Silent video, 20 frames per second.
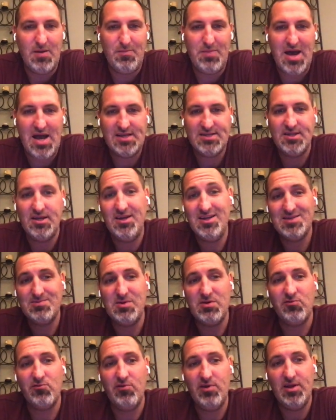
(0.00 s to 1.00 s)
Pasadena has
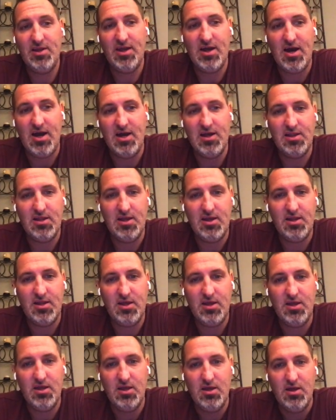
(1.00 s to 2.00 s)
been really hot
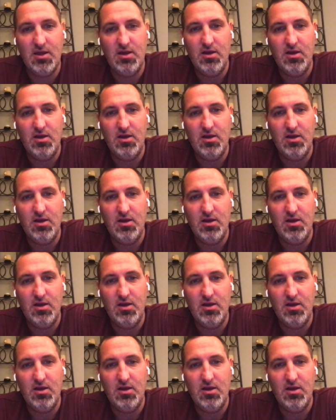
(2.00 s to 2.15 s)
lately.